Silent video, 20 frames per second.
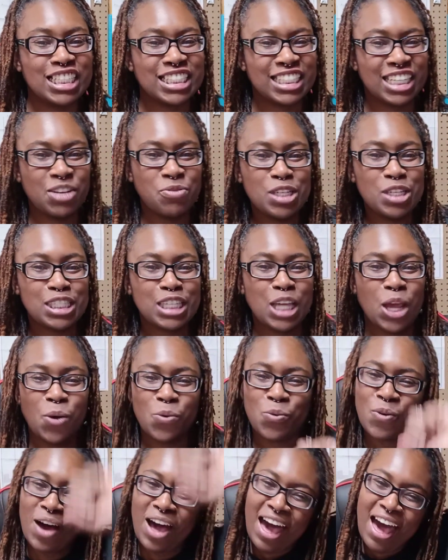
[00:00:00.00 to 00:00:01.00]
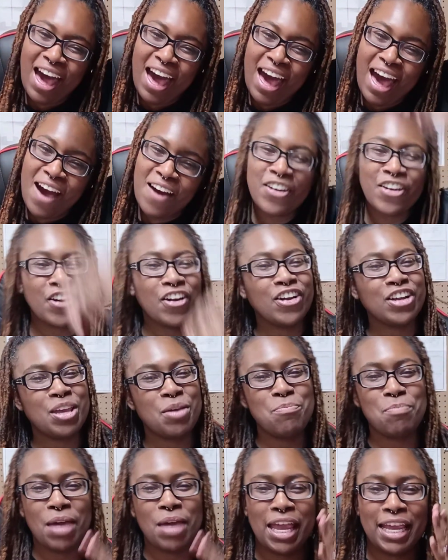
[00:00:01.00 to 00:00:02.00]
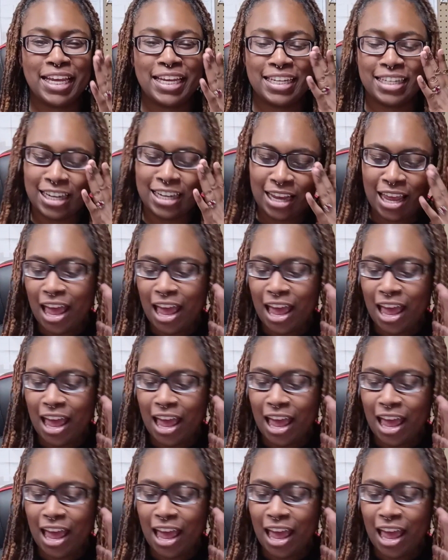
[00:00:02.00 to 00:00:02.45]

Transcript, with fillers: And we say, "woo, girl, you're making it.